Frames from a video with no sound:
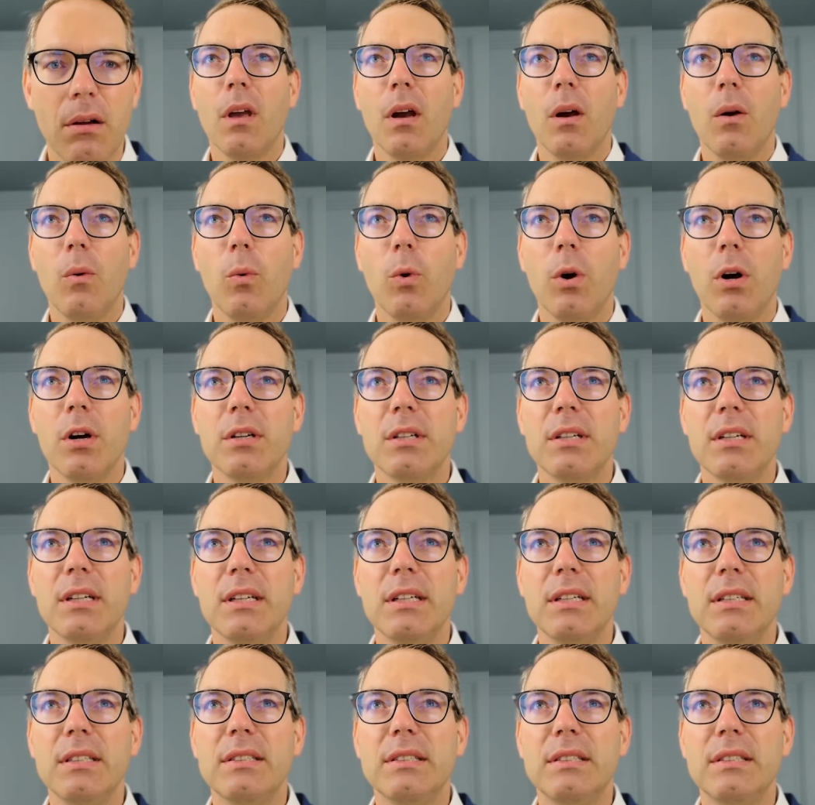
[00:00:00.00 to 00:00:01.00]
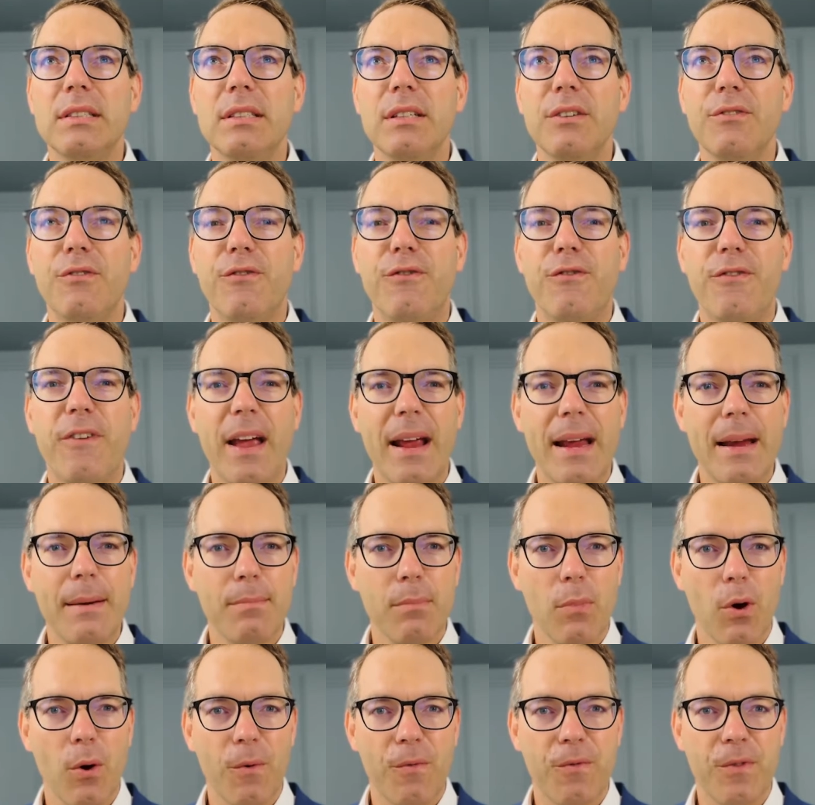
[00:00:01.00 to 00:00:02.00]
What is the
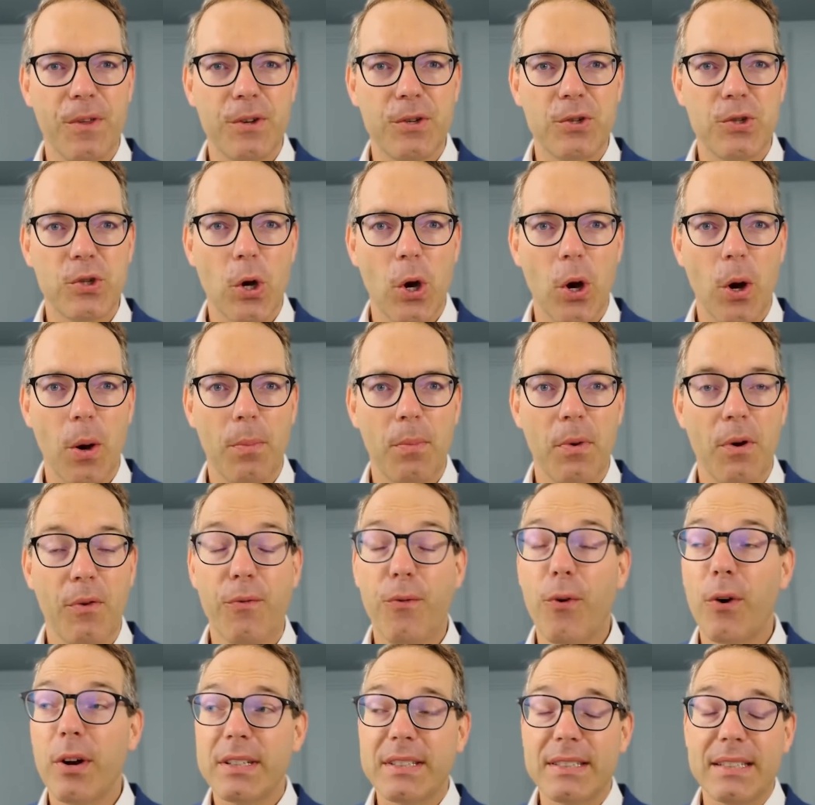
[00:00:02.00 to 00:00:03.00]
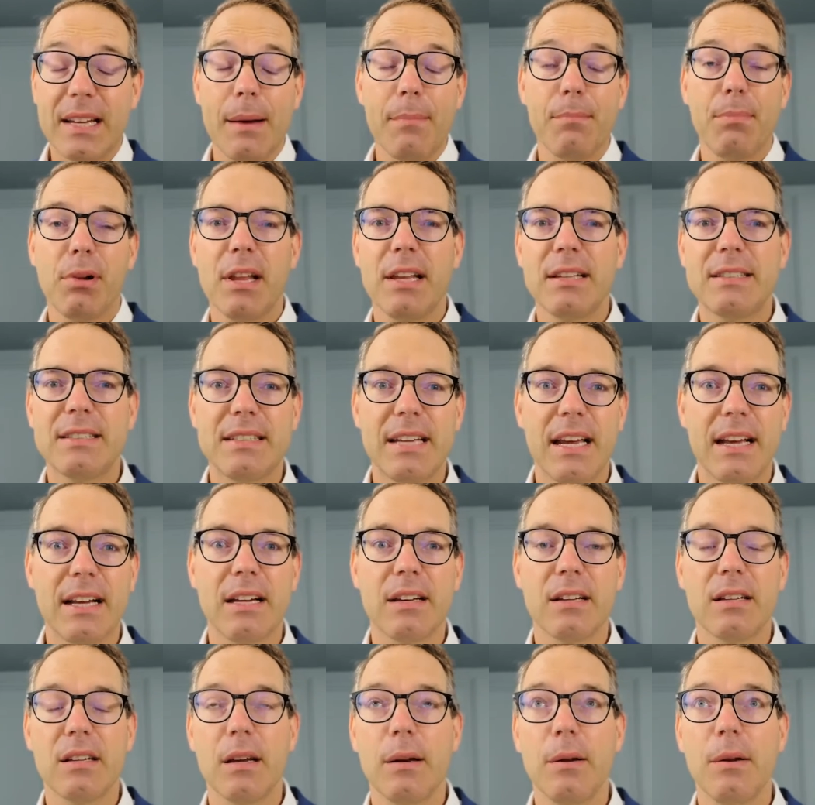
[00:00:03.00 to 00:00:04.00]
fame of the job? For example, let's take
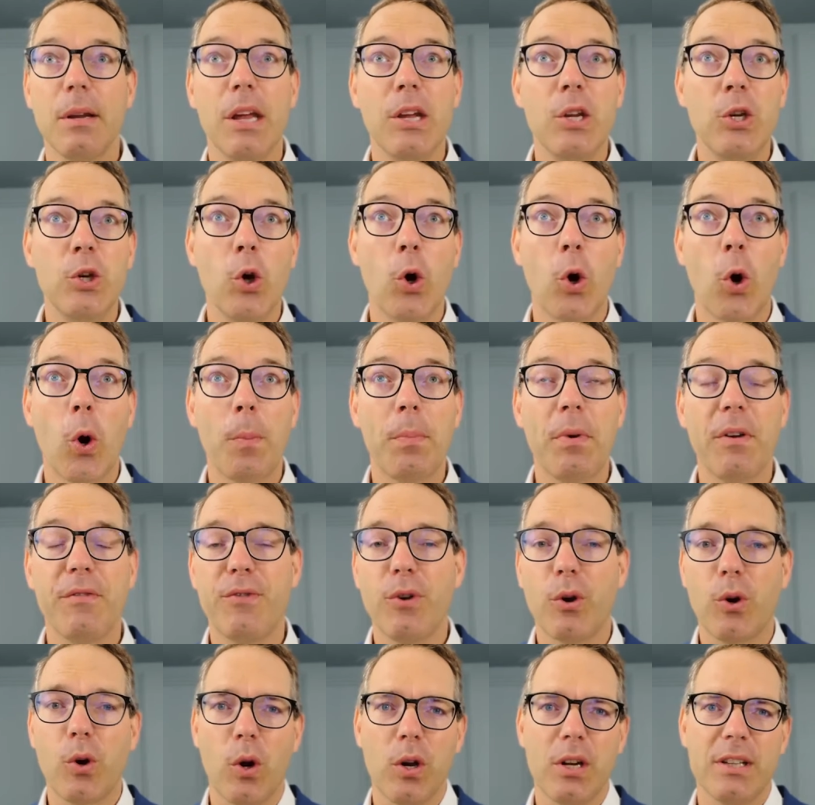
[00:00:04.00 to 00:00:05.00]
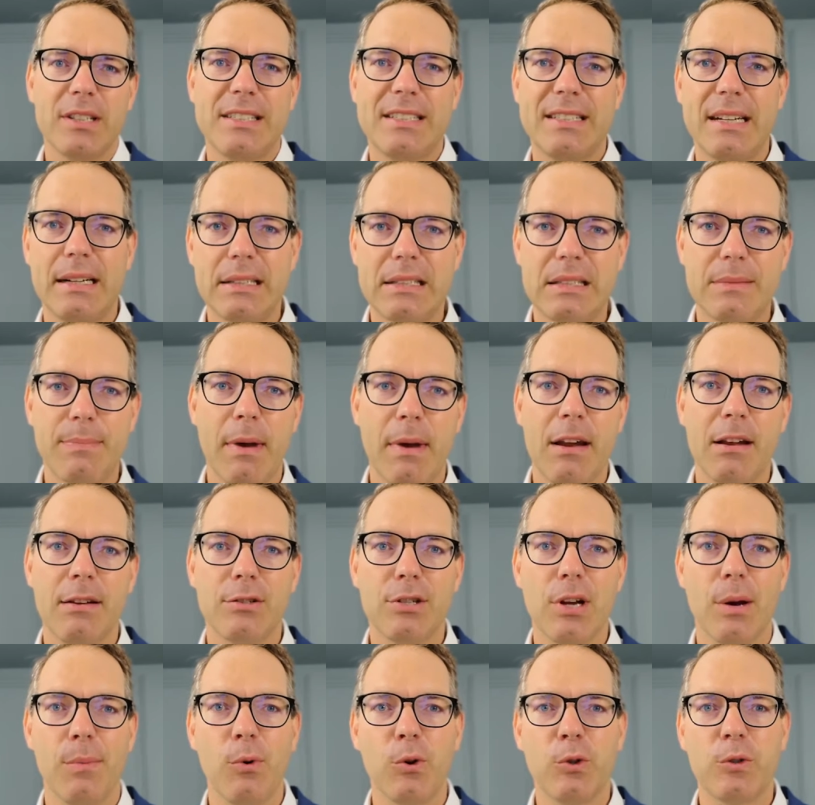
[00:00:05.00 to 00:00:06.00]
it in Europe. If you call it sales
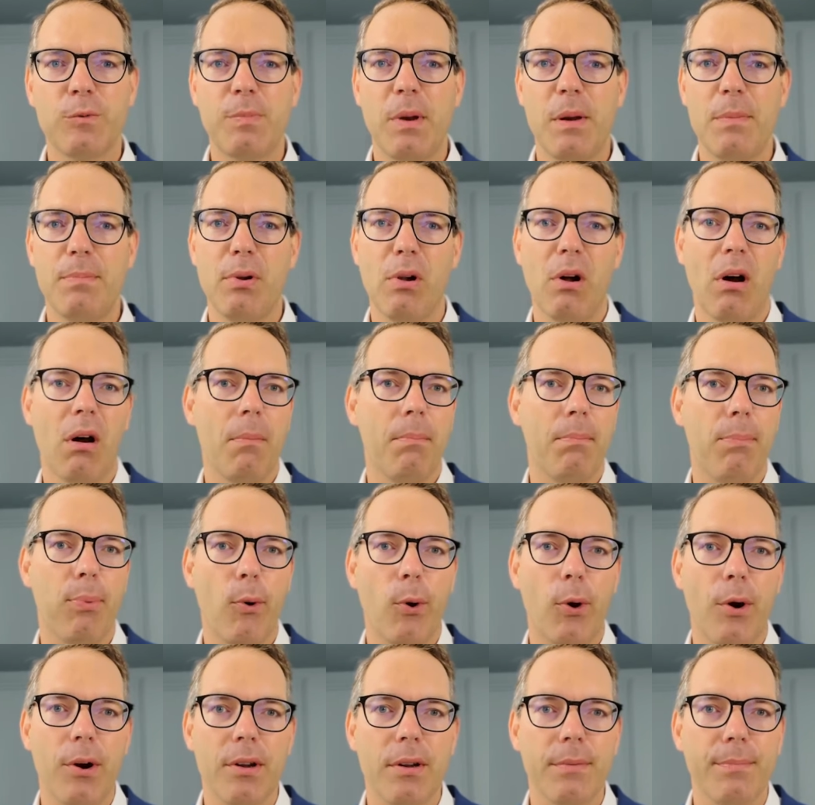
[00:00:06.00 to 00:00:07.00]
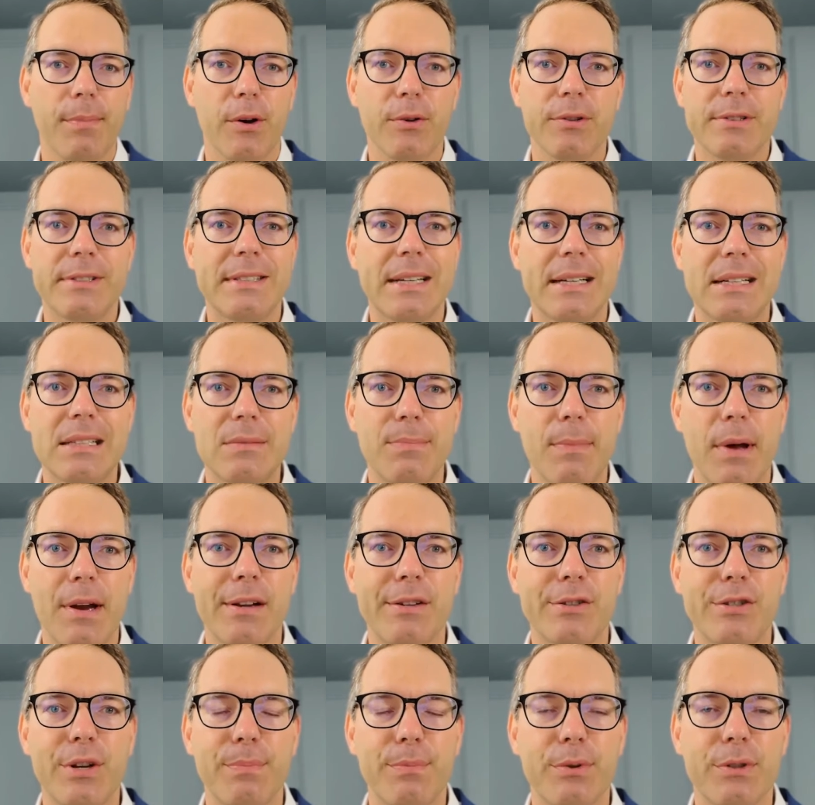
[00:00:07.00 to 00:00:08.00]
manager, most people are bored about sales
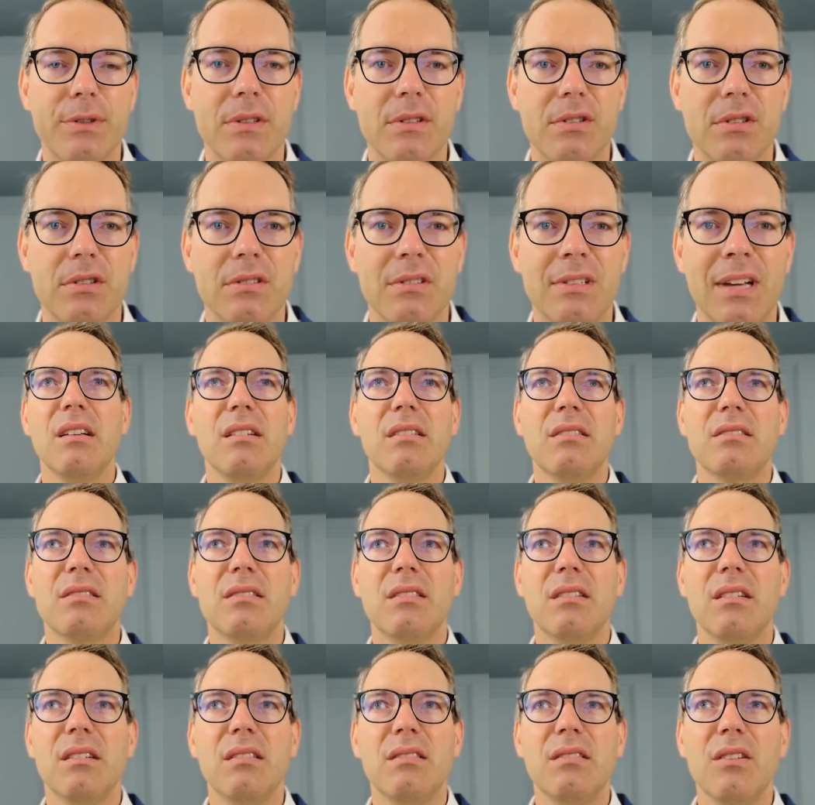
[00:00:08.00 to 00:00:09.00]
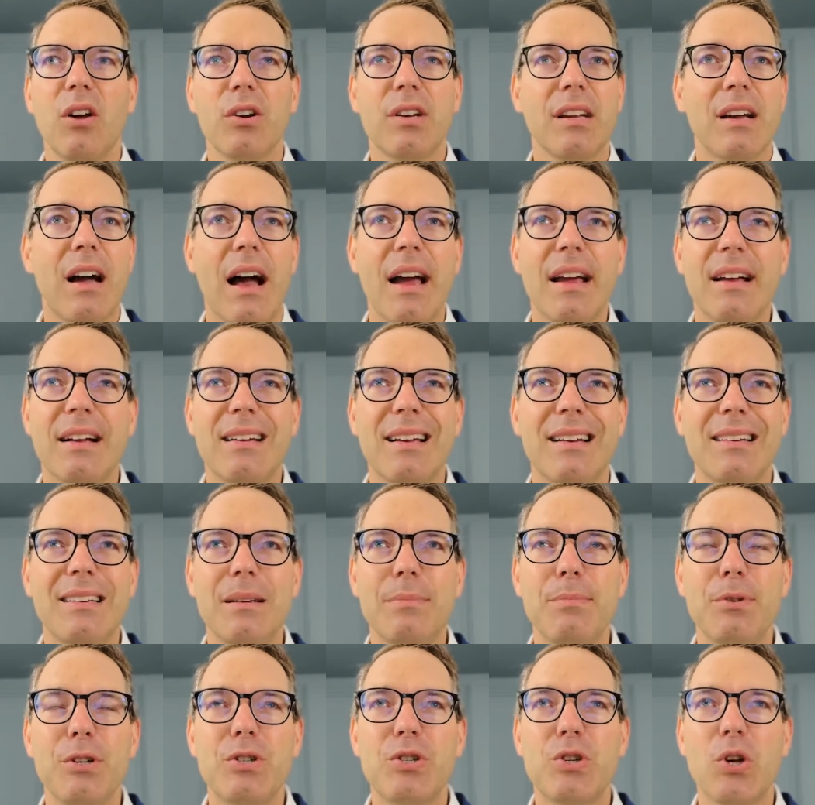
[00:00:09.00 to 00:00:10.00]
manager positions. It's not a high
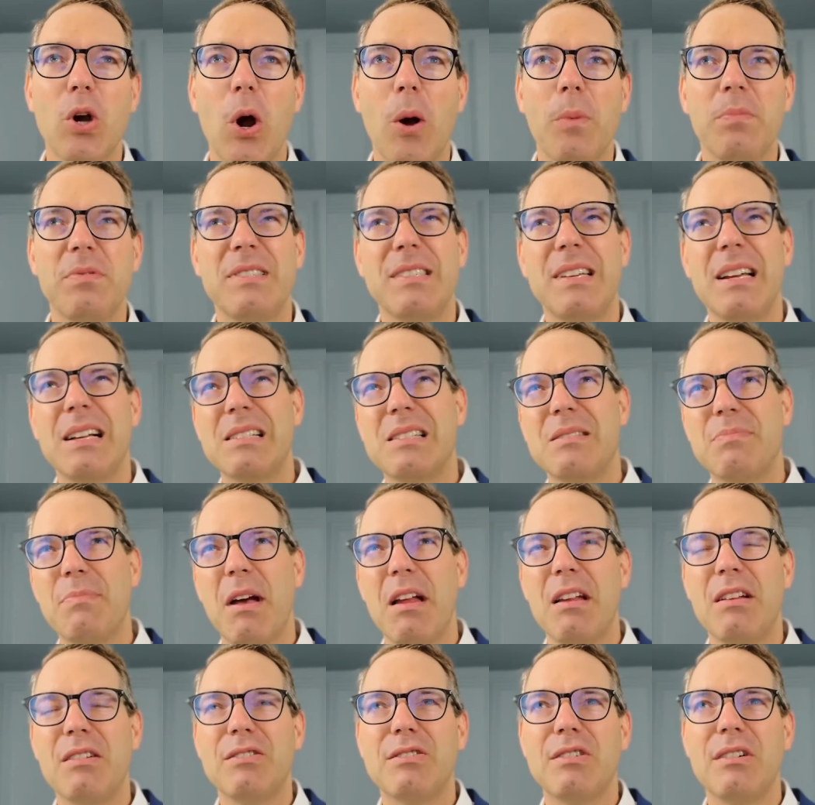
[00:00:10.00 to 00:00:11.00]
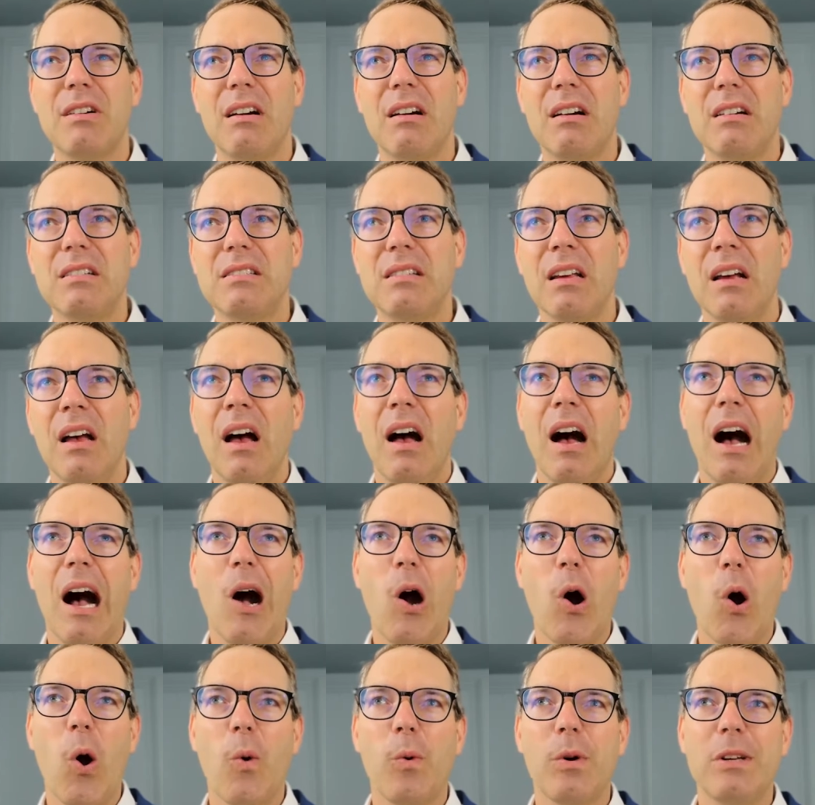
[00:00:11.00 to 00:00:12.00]
caliber job. Sales managers are
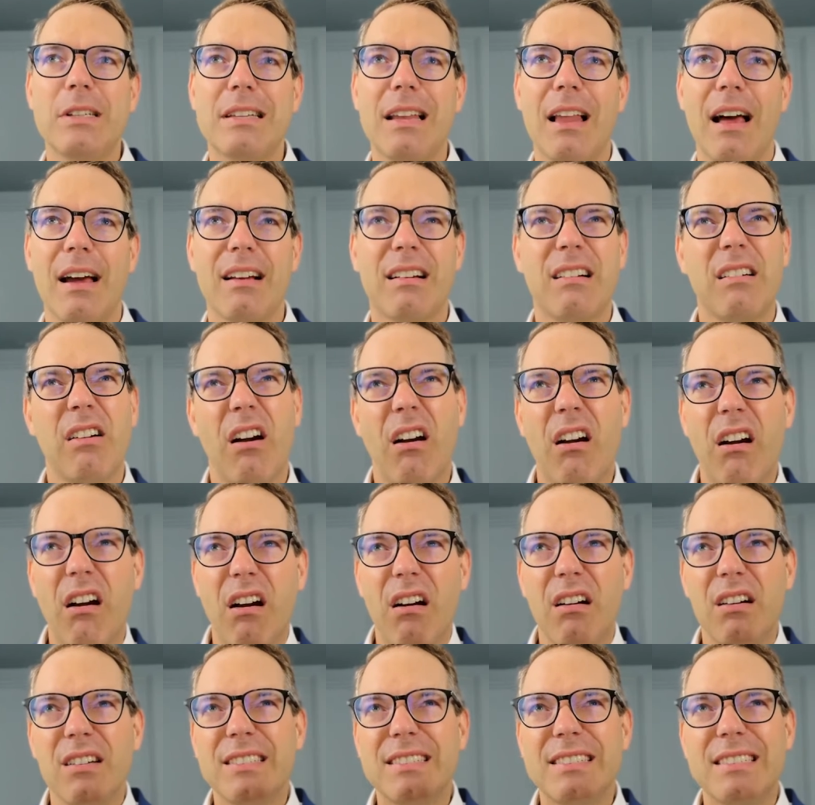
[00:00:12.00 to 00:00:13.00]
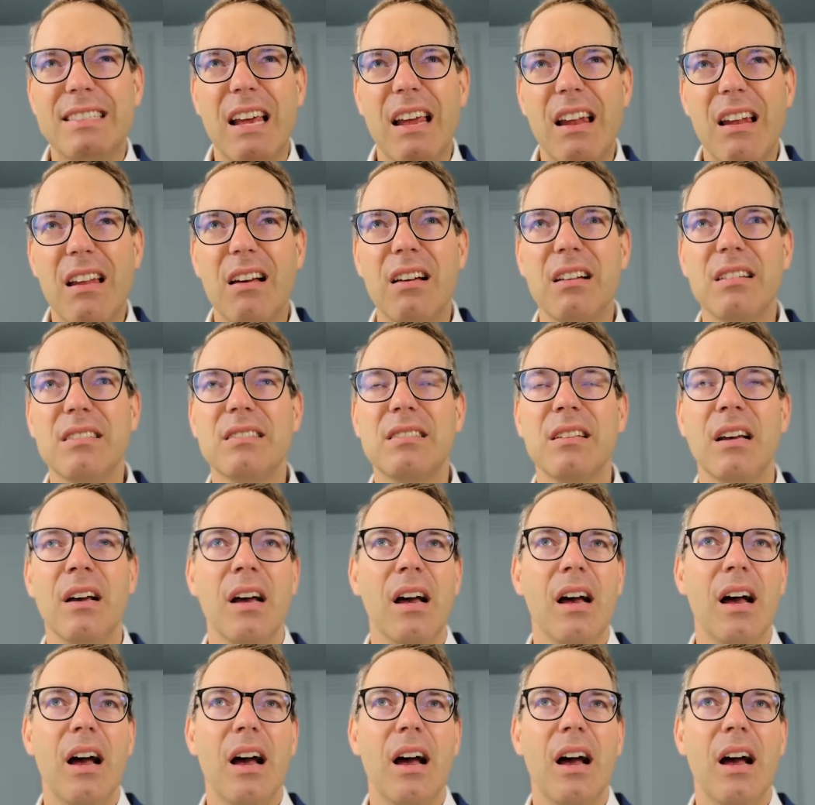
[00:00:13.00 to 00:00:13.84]
always like car sellers.